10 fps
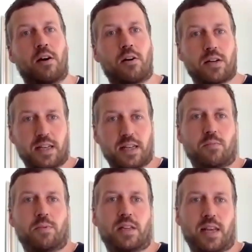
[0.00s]
or take
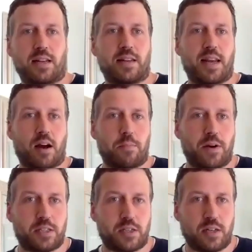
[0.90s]
some of the day-to-day
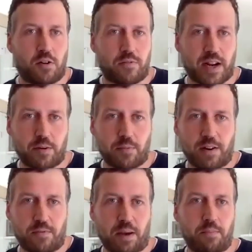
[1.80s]
operational overhead
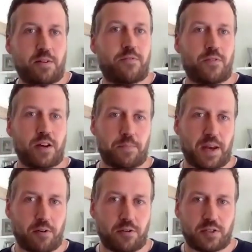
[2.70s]
away from them to free up
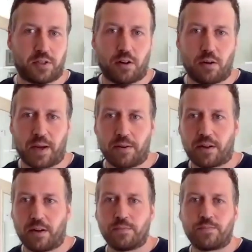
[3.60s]
their own internal bandwidth.